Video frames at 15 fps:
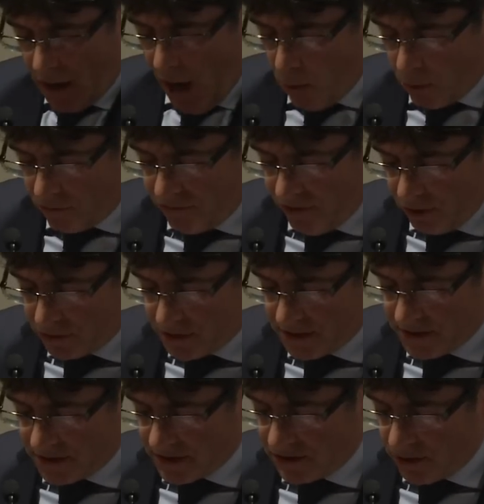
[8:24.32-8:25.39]
Our fellow
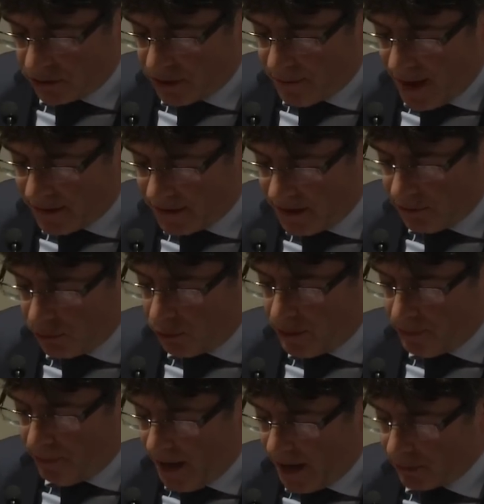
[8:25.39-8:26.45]
citizens are demanding to
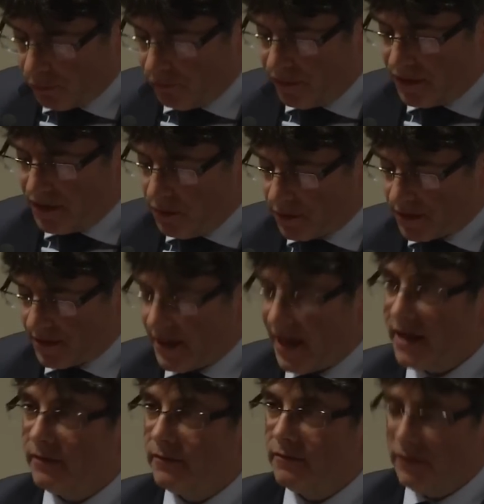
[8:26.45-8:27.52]
be part of a new
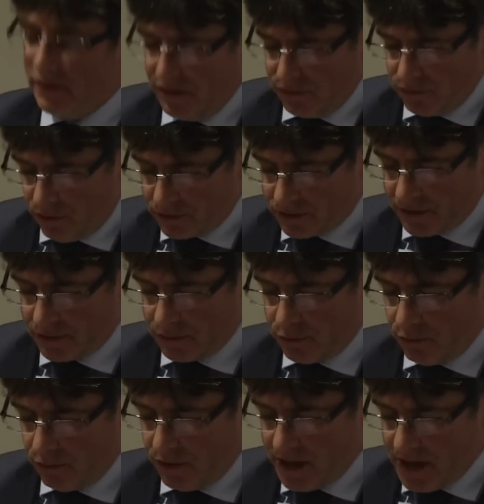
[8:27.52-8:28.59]
state in order
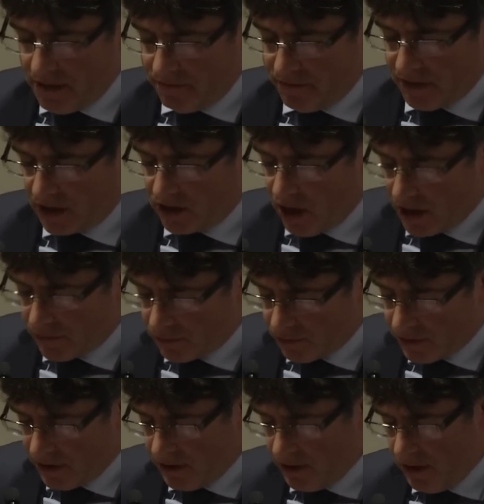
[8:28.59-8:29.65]
to live in a
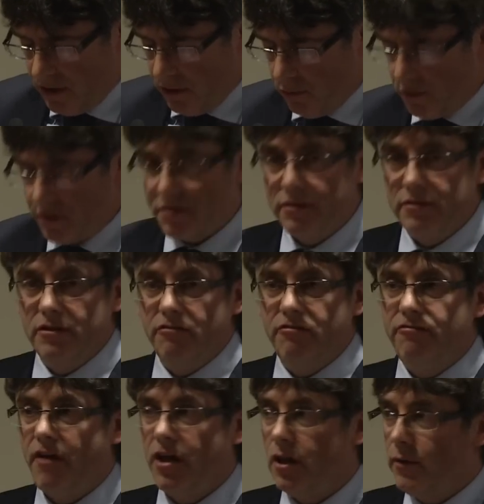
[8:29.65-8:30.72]
country with the
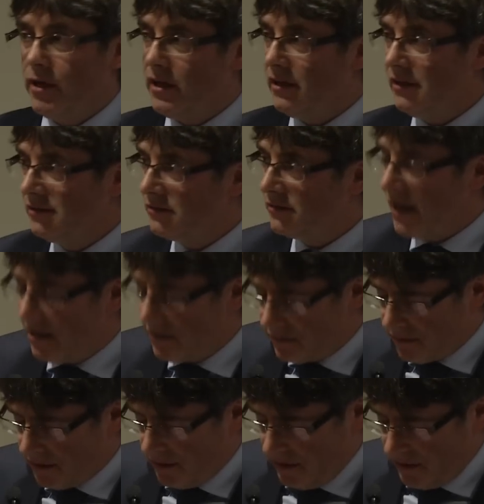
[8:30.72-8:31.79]
following
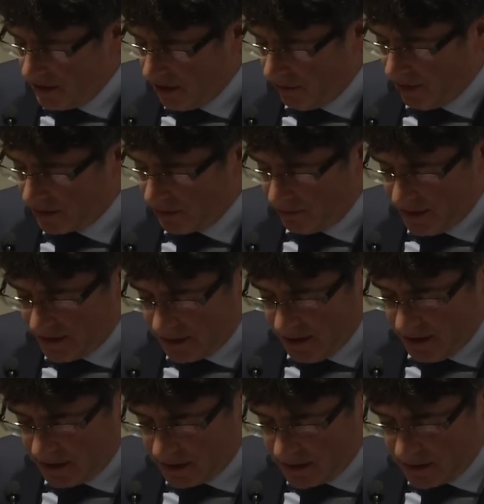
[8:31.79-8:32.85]
10
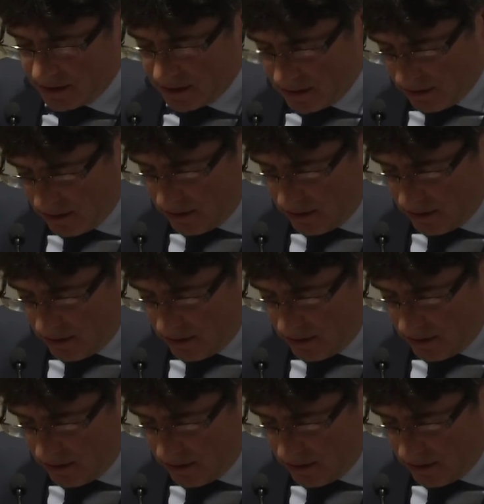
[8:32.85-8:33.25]
characteristics.